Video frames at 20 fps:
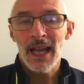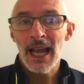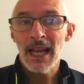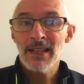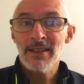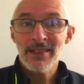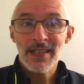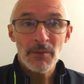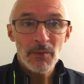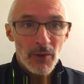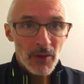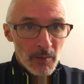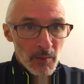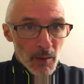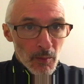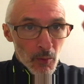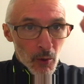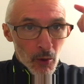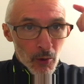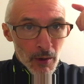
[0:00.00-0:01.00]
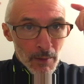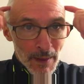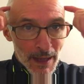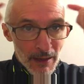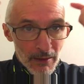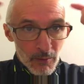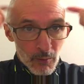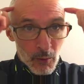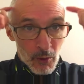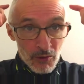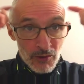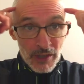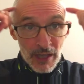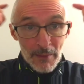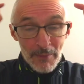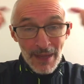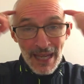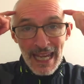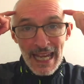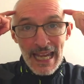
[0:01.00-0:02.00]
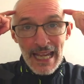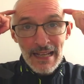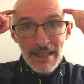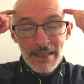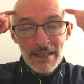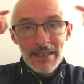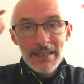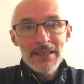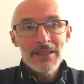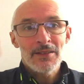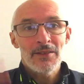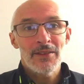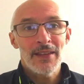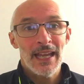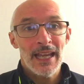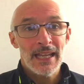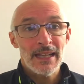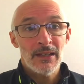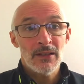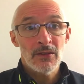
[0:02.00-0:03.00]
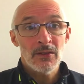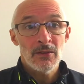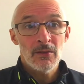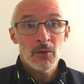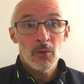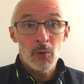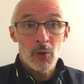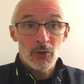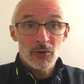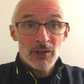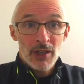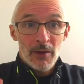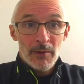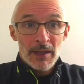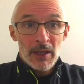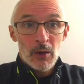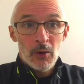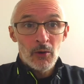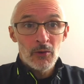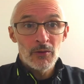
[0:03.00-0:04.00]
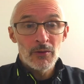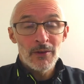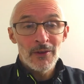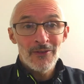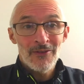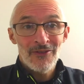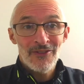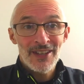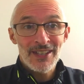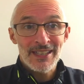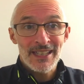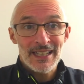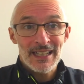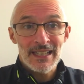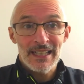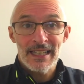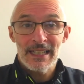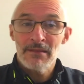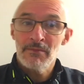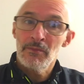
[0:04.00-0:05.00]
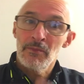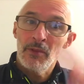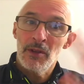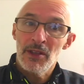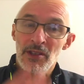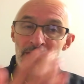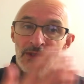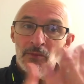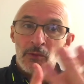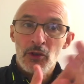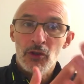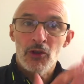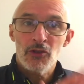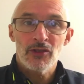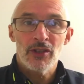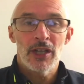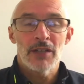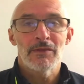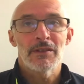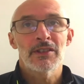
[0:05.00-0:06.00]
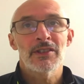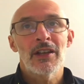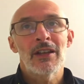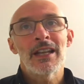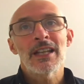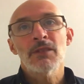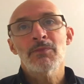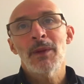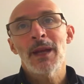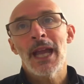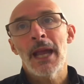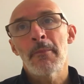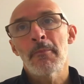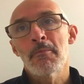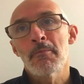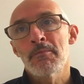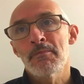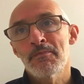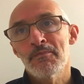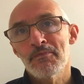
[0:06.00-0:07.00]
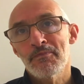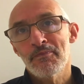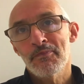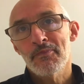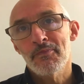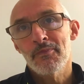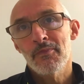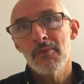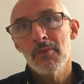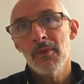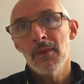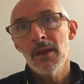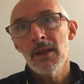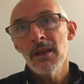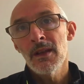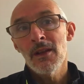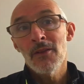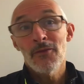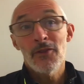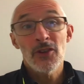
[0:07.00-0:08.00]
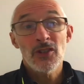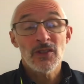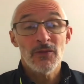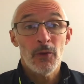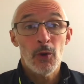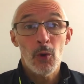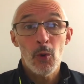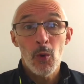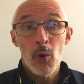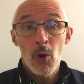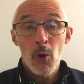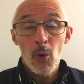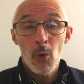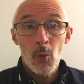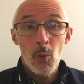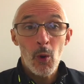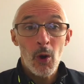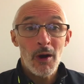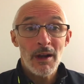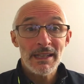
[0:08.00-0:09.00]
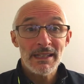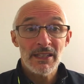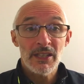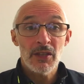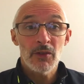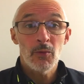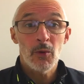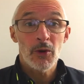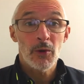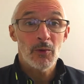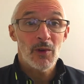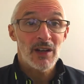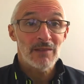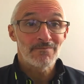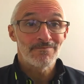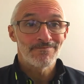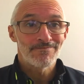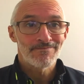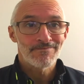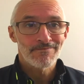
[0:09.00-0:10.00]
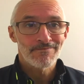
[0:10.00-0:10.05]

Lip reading: And some of them are more about what's up here than what's going on physically, but there's some crossover. So let's begin. First of all, why do you want to run?